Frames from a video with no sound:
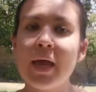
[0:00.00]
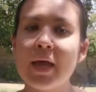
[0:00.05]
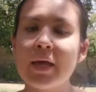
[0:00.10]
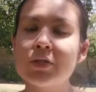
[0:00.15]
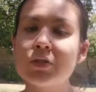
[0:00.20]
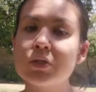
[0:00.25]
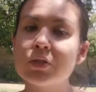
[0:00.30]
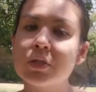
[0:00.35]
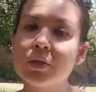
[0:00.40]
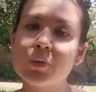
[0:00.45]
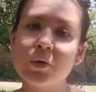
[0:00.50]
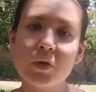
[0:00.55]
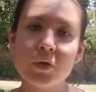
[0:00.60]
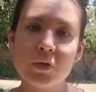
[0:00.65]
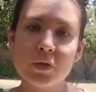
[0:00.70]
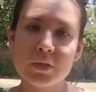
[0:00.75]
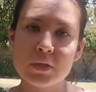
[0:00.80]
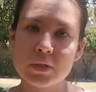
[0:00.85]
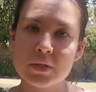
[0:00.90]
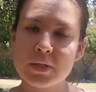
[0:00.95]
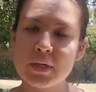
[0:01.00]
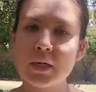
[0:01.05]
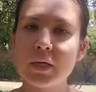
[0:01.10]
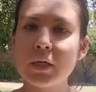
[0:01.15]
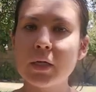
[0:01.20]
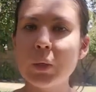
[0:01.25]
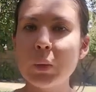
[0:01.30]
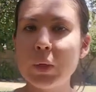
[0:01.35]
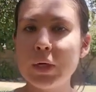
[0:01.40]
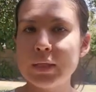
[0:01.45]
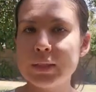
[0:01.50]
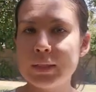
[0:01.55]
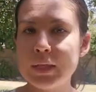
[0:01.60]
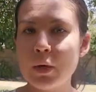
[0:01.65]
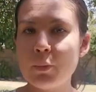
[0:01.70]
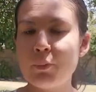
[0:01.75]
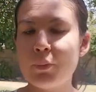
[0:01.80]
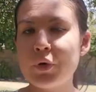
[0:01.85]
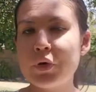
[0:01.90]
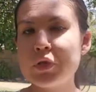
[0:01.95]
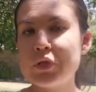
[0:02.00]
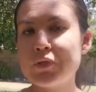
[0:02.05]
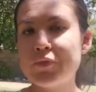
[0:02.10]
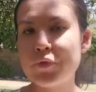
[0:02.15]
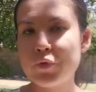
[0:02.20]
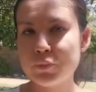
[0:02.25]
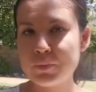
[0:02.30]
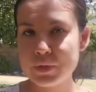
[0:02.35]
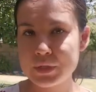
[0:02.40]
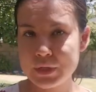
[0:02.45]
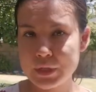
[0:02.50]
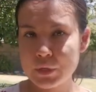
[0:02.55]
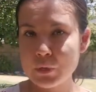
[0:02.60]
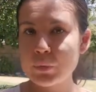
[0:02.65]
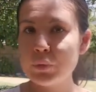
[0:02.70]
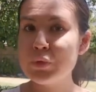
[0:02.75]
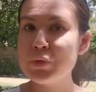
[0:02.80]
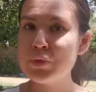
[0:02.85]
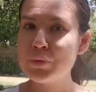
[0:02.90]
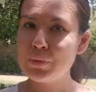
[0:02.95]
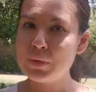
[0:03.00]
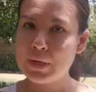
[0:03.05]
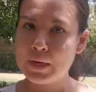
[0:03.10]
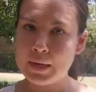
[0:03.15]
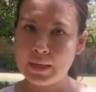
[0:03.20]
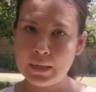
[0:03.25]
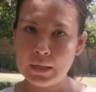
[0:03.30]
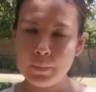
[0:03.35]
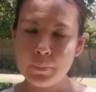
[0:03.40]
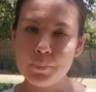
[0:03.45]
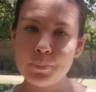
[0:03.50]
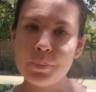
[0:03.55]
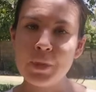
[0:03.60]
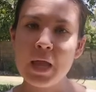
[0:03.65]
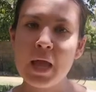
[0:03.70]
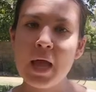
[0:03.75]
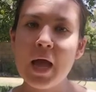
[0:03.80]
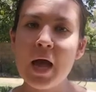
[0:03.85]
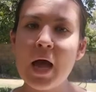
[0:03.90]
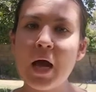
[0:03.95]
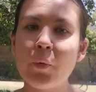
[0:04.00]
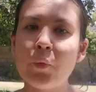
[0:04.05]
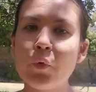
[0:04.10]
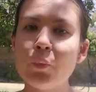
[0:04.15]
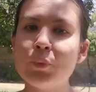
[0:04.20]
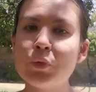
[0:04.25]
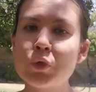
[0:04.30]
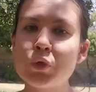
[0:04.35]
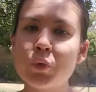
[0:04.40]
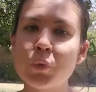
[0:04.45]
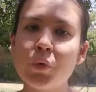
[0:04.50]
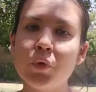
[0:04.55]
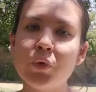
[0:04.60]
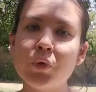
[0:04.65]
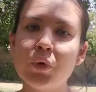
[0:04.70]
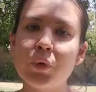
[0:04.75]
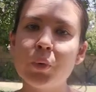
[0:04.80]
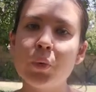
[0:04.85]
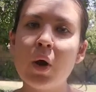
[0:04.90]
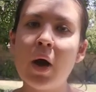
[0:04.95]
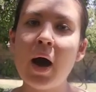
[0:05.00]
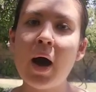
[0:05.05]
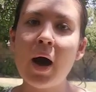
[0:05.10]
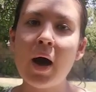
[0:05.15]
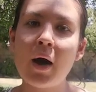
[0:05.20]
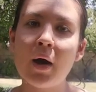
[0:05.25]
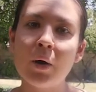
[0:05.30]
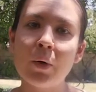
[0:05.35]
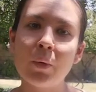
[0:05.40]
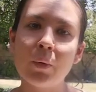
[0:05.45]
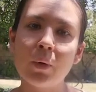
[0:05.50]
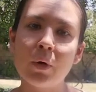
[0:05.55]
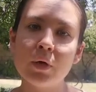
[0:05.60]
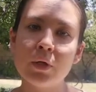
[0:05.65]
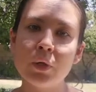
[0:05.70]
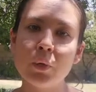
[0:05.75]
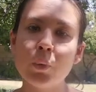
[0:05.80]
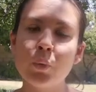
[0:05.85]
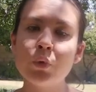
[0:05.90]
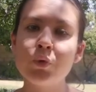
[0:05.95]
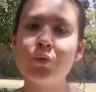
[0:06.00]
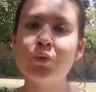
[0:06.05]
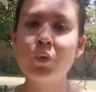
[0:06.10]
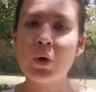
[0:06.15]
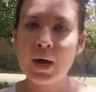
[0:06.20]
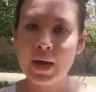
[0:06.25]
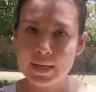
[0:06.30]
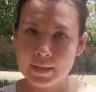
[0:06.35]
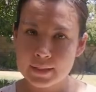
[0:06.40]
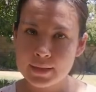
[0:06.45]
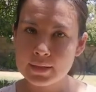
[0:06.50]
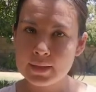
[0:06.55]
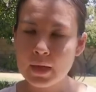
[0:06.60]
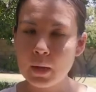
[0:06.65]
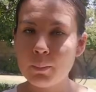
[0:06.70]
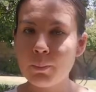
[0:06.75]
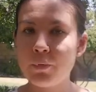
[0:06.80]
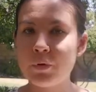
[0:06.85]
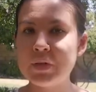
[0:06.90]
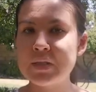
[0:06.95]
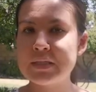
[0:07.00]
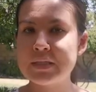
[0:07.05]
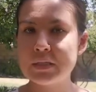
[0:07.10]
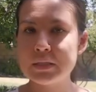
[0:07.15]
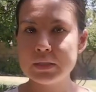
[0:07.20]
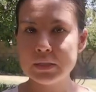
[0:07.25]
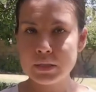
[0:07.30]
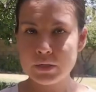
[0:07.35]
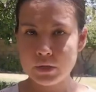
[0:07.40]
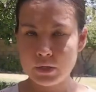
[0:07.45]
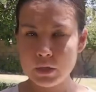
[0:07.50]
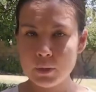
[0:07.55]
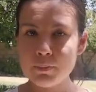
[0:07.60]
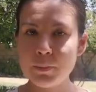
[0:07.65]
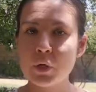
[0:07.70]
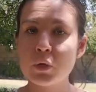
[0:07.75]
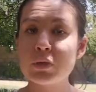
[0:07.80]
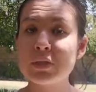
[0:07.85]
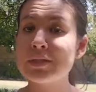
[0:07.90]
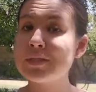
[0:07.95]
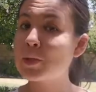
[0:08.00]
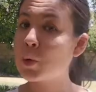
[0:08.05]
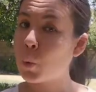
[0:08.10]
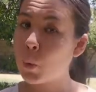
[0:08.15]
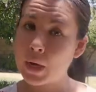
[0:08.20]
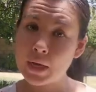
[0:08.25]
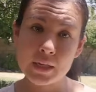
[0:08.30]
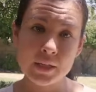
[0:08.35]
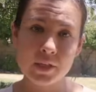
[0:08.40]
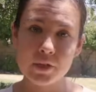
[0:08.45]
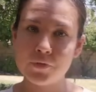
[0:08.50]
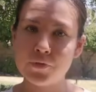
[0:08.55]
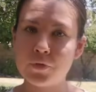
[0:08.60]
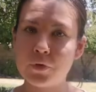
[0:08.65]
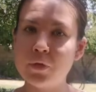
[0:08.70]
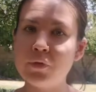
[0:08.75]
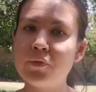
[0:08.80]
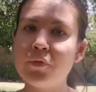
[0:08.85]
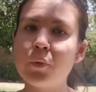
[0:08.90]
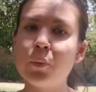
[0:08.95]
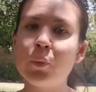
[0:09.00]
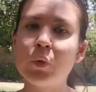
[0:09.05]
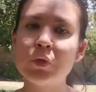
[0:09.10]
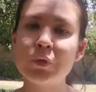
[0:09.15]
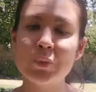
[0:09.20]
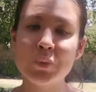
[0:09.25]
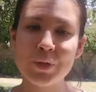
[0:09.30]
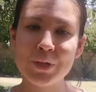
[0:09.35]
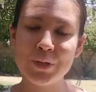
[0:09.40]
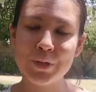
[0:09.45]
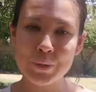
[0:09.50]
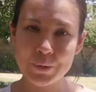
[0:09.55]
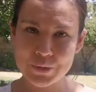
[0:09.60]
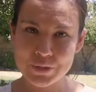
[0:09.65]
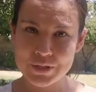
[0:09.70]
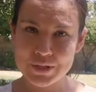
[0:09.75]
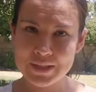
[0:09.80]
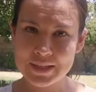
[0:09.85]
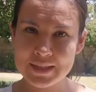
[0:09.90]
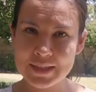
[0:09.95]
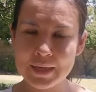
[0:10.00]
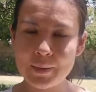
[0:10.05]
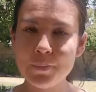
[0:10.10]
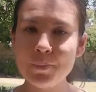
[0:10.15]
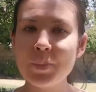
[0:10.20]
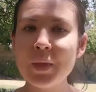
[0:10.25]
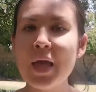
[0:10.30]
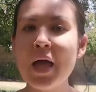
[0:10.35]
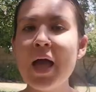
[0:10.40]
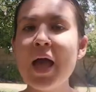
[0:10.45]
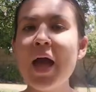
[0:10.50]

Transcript: And today we're going to take a look at numbers from 0 to 9 I will be showing you how you would write the number in Sanskrit because it's quite different from what we used to see,